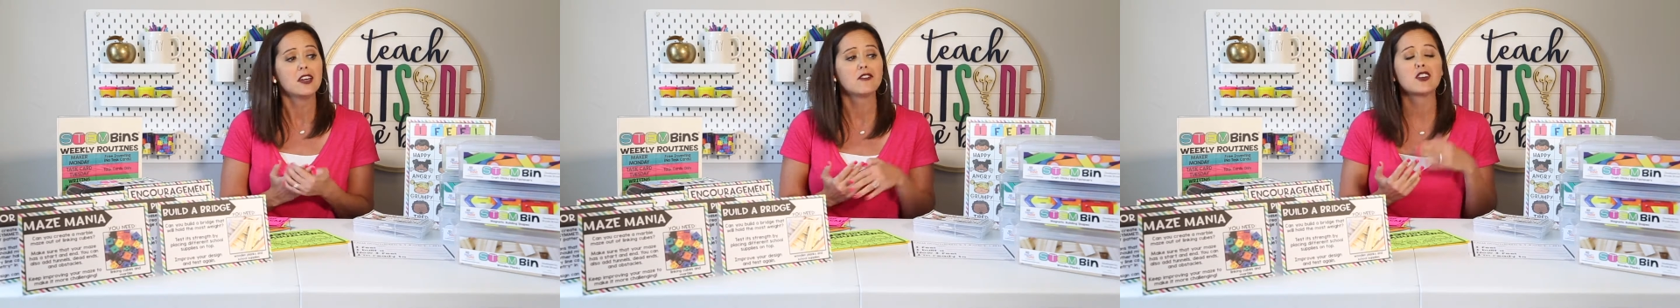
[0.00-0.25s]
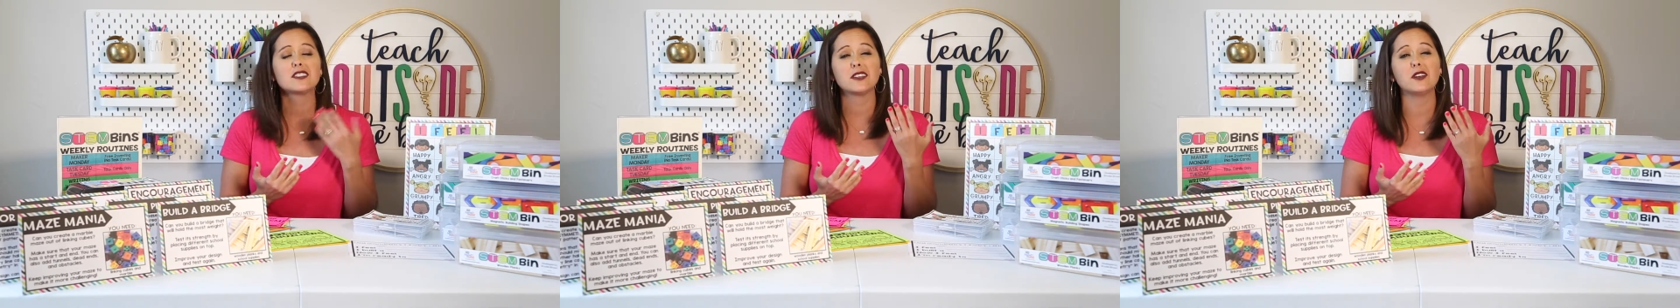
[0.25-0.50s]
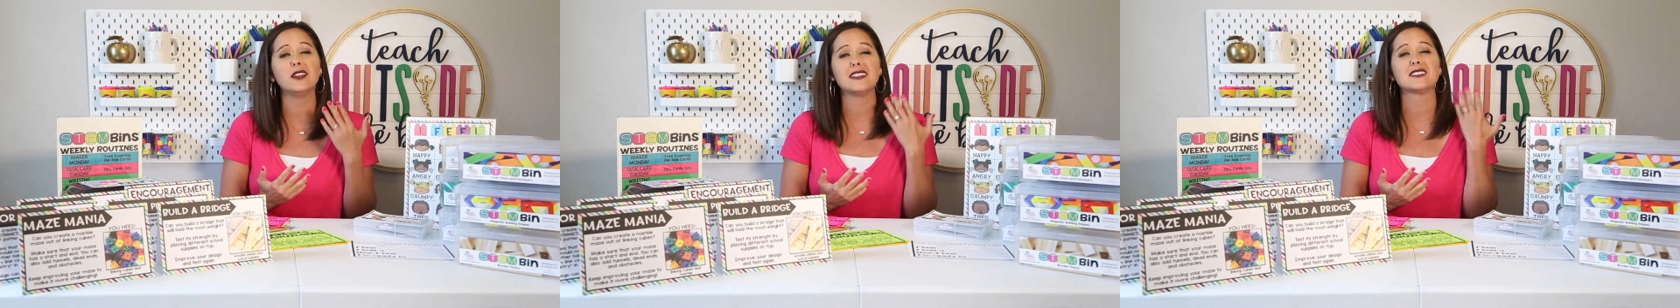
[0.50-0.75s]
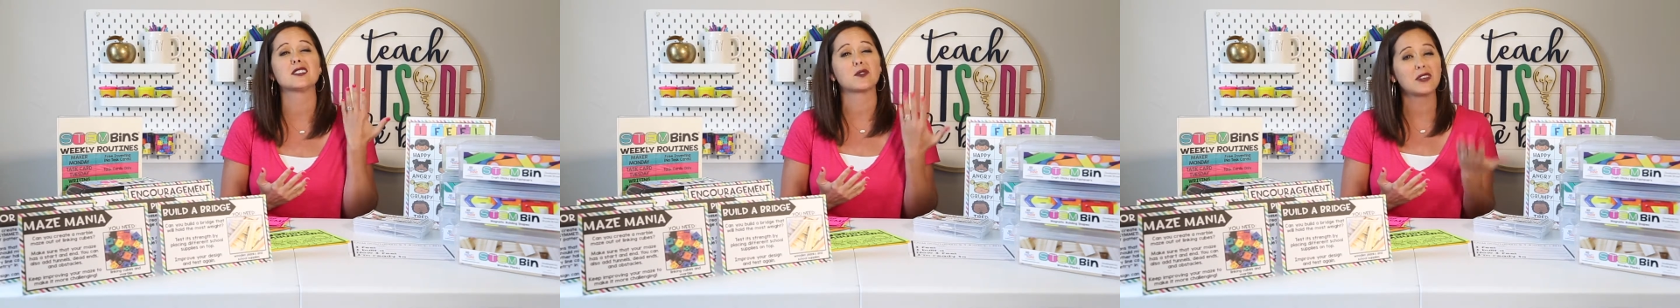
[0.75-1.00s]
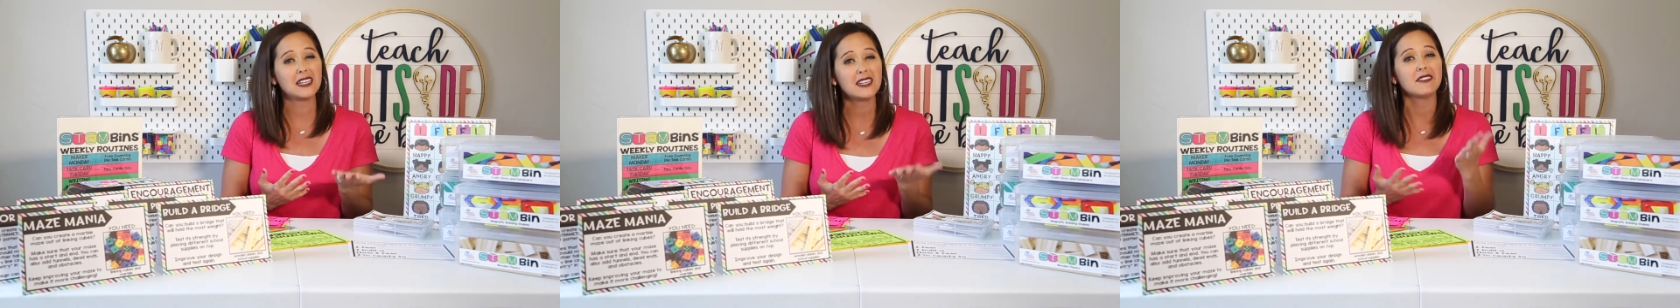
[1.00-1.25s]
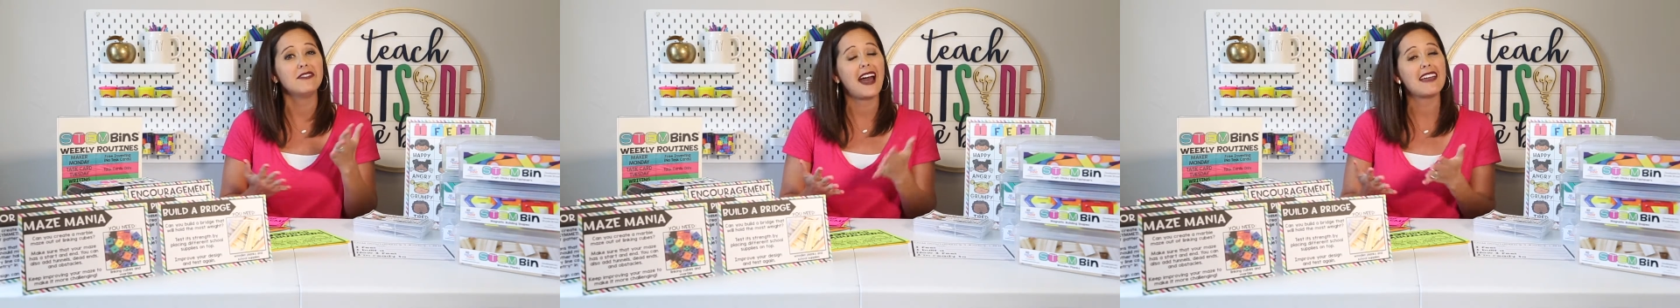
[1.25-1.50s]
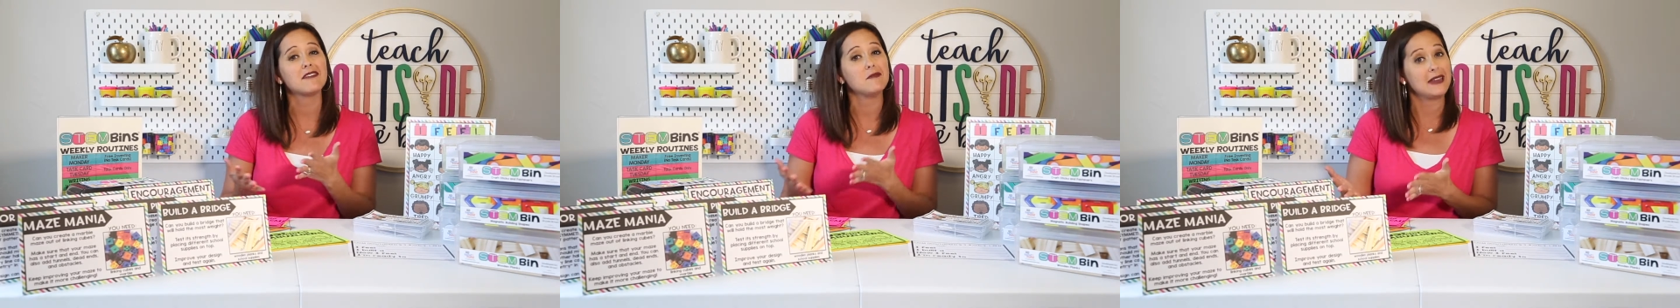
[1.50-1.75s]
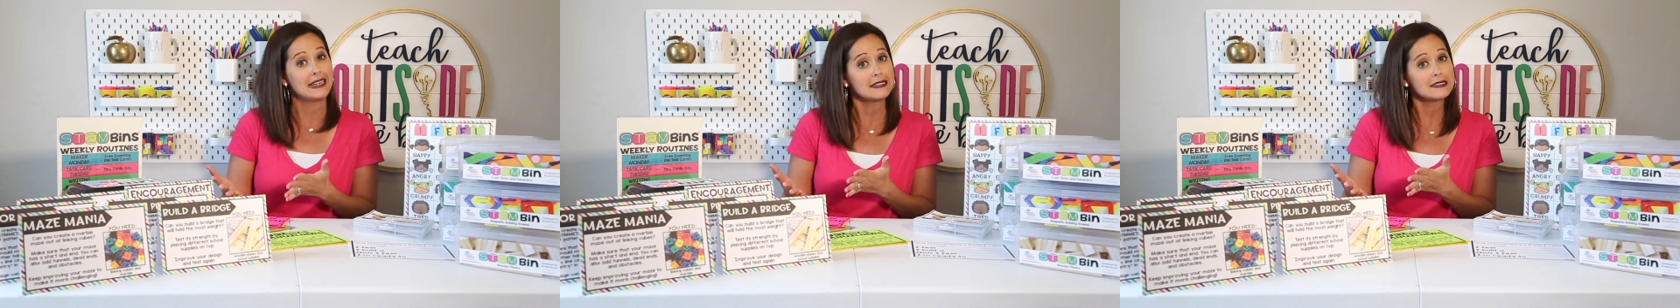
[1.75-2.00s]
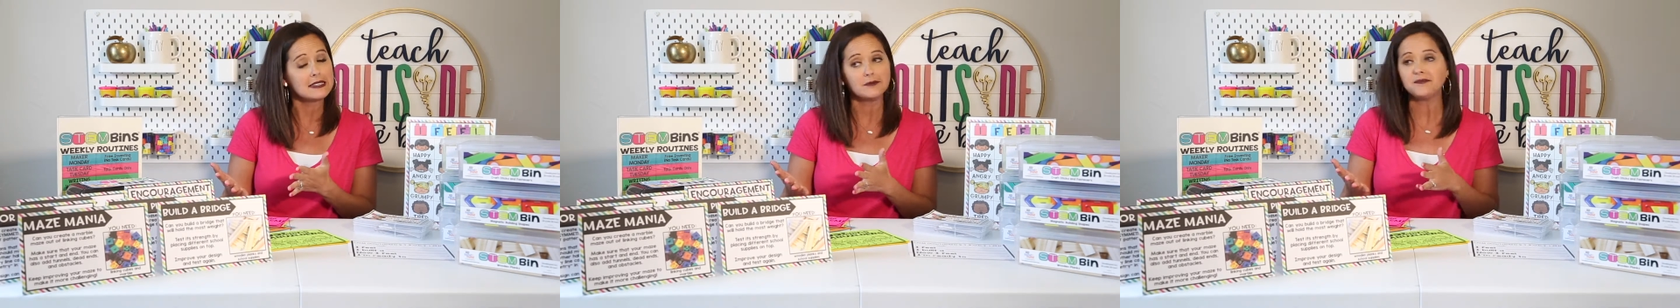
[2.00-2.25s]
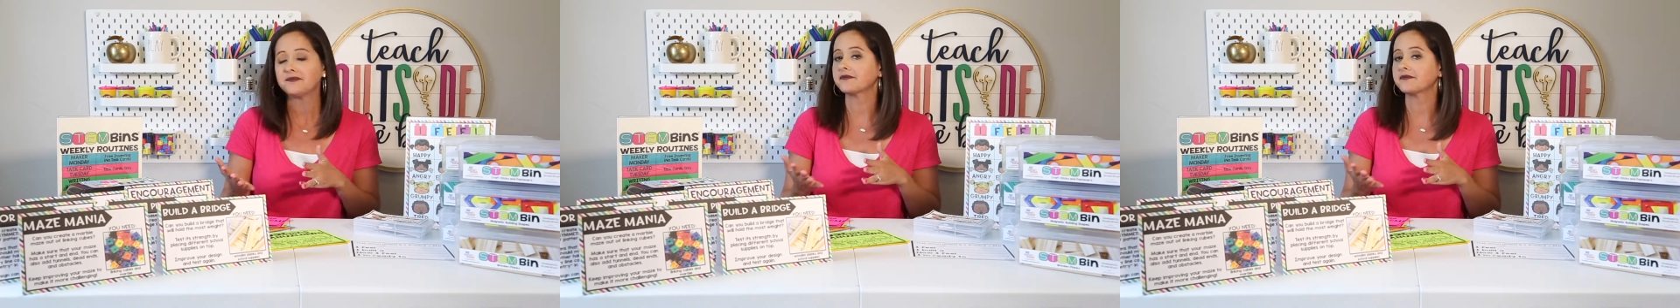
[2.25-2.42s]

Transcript: for as little as 3 to 5 minutes,